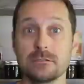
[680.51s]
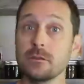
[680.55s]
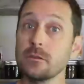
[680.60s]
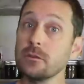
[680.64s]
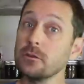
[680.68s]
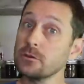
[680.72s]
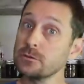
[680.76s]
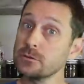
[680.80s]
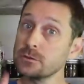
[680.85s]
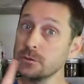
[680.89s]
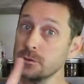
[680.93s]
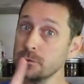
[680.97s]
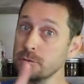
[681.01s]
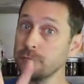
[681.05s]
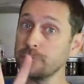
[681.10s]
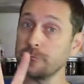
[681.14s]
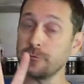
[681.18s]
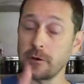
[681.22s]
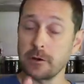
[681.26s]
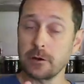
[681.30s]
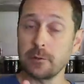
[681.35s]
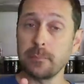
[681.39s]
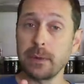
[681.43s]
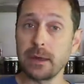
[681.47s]
So there are two
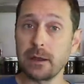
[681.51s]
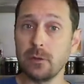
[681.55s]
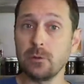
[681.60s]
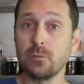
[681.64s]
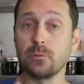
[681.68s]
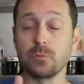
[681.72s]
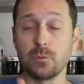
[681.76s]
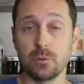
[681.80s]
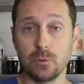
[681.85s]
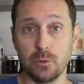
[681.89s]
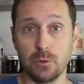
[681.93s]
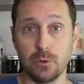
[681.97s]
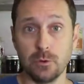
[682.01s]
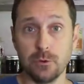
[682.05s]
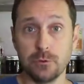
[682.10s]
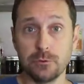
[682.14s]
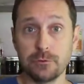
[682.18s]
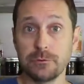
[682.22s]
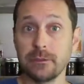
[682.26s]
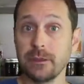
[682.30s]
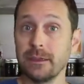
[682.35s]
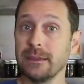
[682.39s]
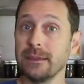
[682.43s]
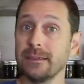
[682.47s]
fundamental
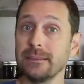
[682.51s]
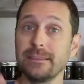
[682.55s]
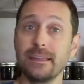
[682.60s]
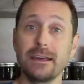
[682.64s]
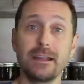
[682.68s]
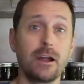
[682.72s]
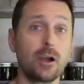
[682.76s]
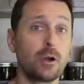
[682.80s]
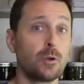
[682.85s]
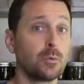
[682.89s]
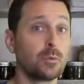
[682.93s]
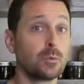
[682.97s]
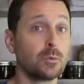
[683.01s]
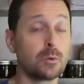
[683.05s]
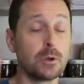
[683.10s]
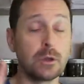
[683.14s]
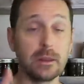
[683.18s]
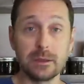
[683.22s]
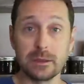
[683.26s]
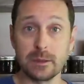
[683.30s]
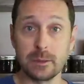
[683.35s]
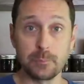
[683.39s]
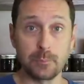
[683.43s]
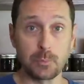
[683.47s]
rules that are
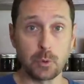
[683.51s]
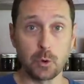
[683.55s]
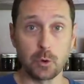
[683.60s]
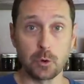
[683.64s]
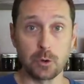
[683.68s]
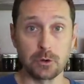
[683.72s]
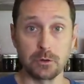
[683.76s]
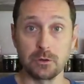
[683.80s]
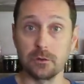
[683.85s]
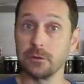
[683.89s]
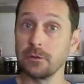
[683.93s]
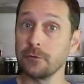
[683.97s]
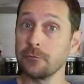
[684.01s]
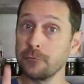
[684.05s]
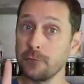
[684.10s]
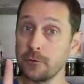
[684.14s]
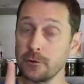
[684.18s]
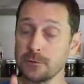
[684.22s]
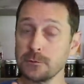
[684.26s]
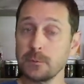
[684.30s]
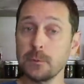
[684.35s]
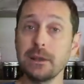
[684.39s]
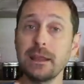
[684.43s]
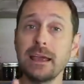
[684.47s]
really important. The
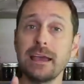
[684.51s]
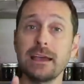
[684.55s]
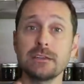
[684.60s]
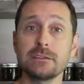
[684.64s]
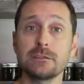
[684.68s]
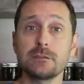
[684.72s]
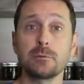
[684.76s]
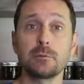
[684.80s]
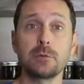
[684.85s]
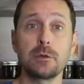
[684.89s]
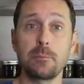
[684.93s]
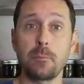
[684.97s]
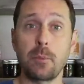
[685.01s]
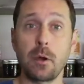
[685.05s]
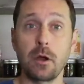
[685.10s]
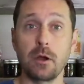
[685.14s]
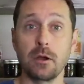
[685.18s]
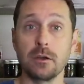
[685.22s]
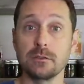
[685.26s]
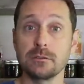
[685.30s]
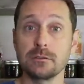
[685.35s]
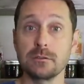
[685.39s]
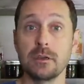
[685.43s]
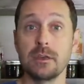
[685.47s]
first one has three
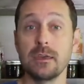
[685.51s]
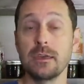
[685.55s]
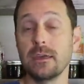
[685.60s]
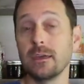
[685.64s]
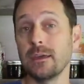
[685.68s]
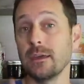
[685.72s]
parts.